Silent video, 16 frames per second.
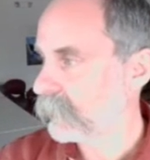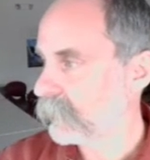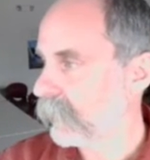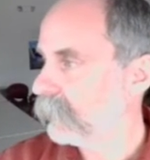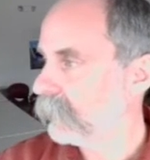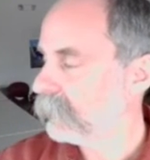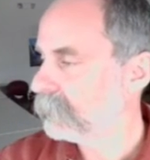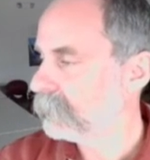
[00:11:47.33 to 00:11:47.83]

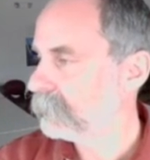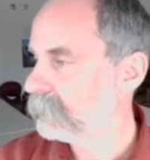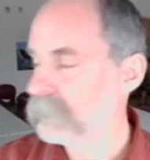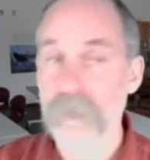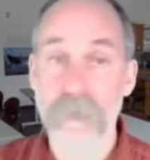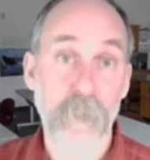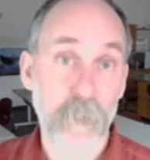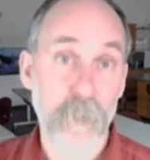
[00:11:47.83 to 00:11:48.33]
day
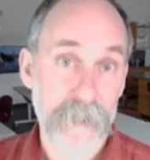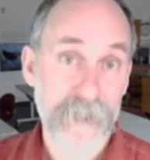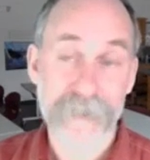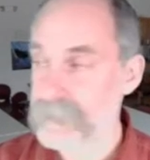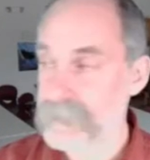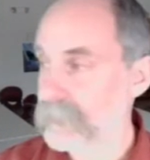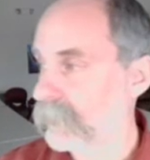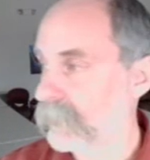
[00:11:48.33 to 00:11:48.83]
0
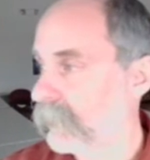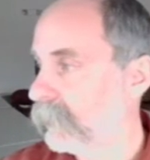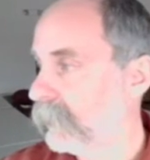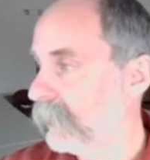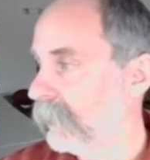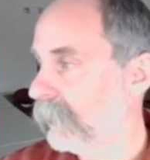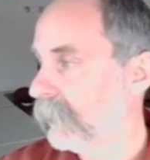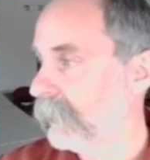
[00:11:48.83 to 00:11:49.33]
or week
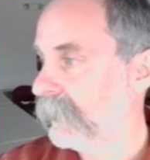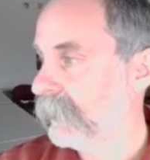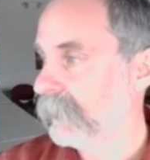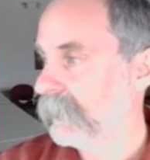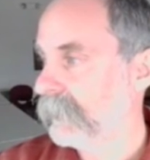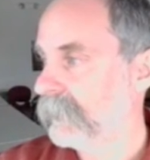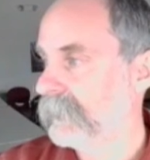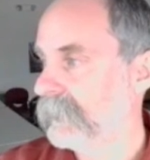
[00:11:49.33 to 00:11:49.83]
0,
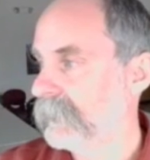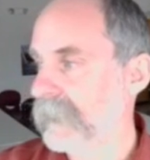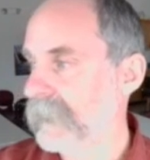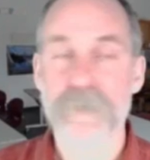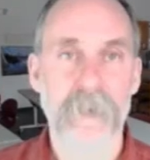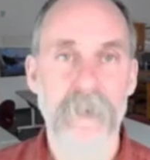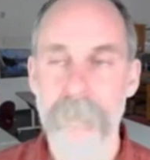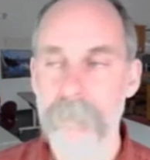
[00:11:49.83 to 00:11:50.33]

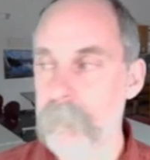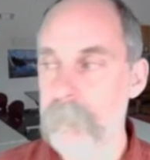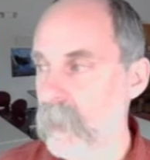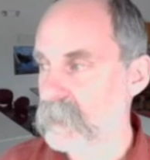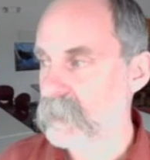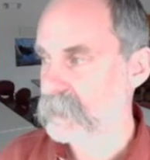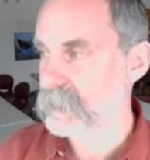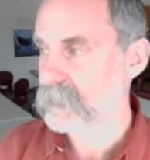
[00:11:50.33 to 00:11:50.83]
that's
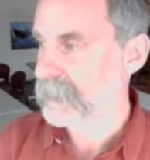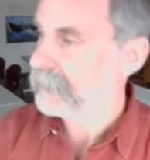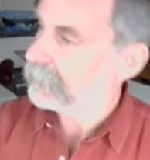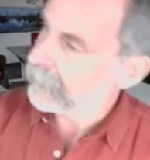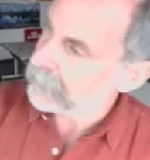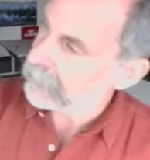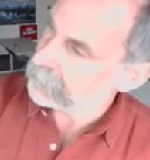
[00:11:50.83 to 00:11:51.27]
where Mars is